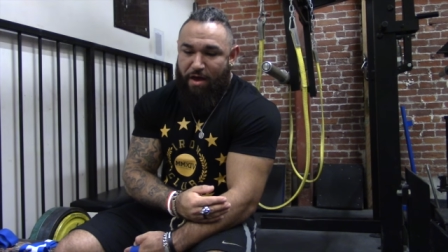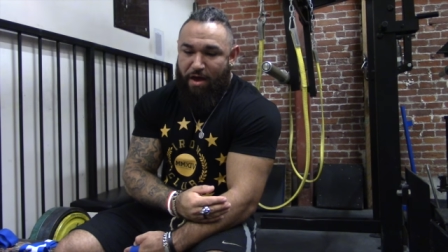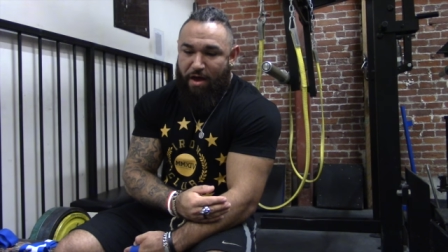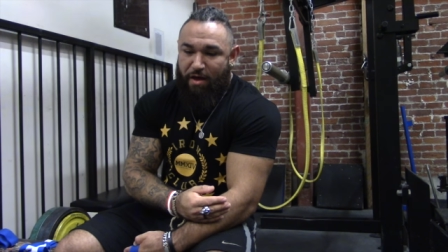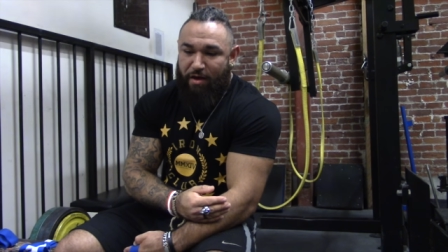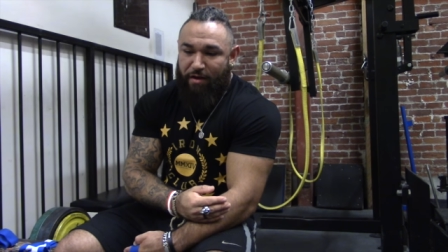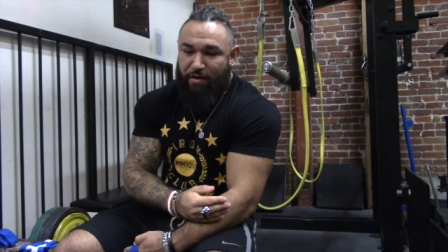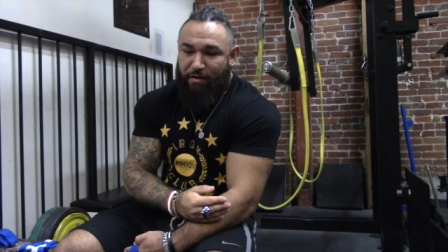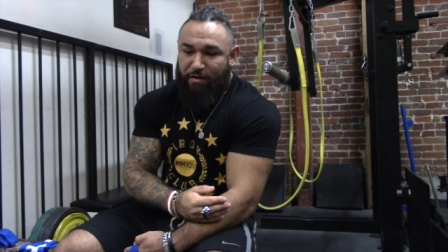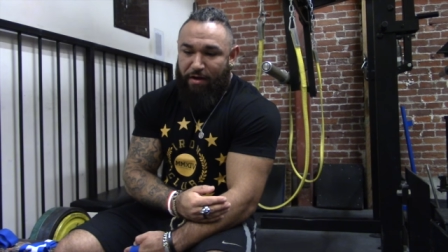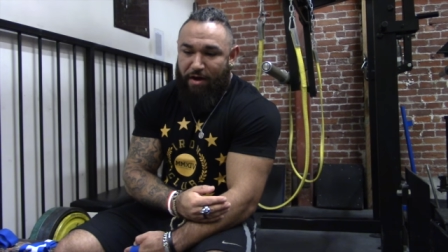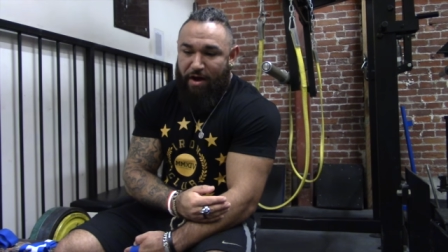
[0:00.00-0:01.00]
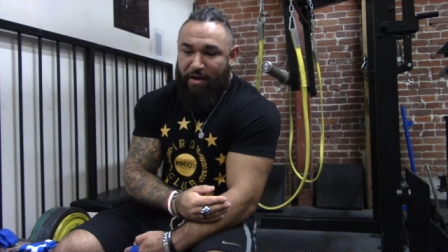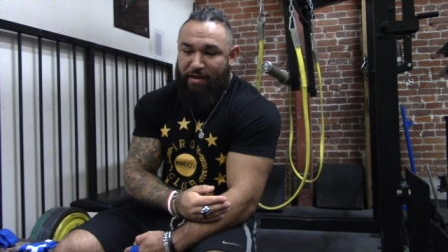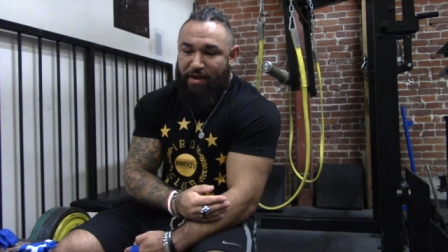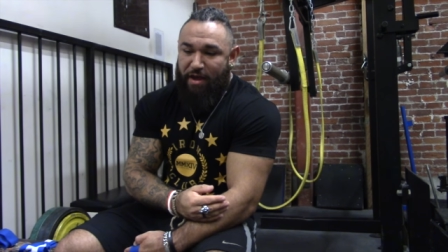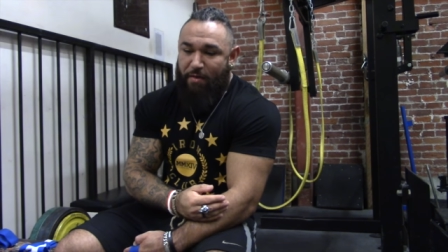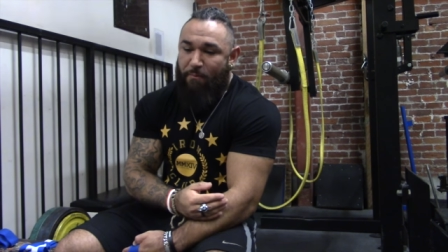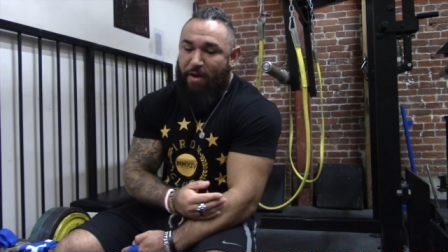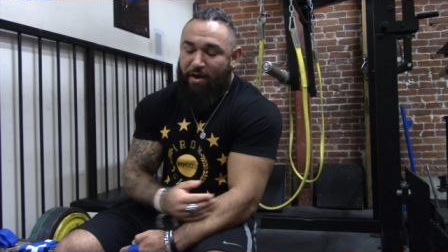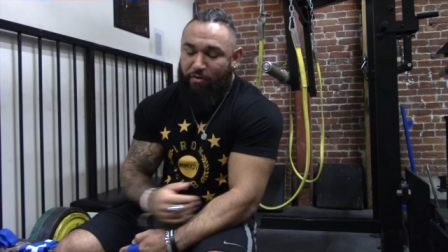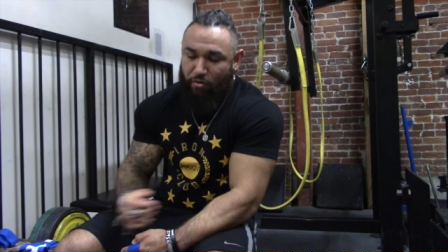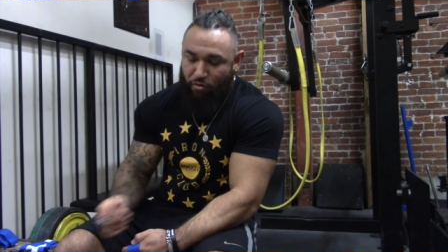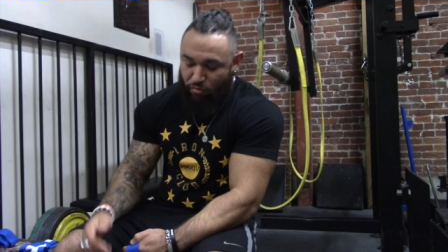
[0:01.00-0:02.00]
and I came back
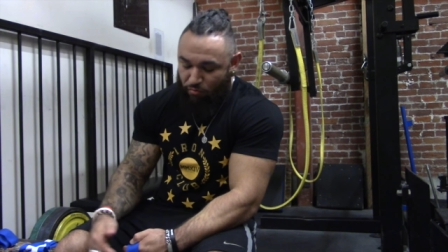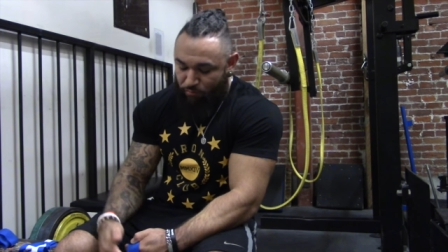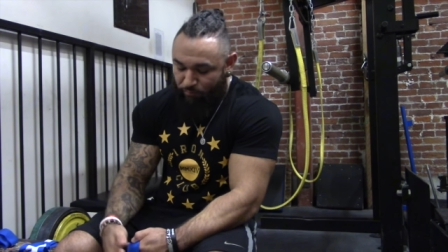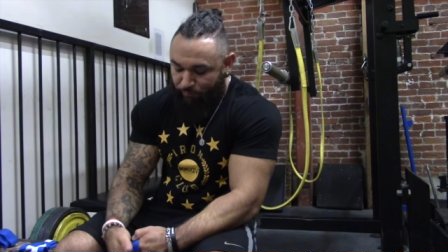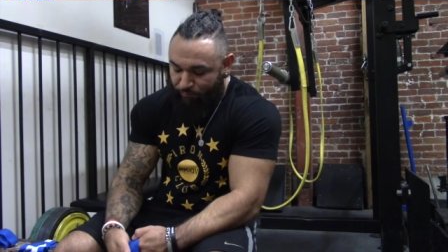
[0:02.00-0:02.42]
home.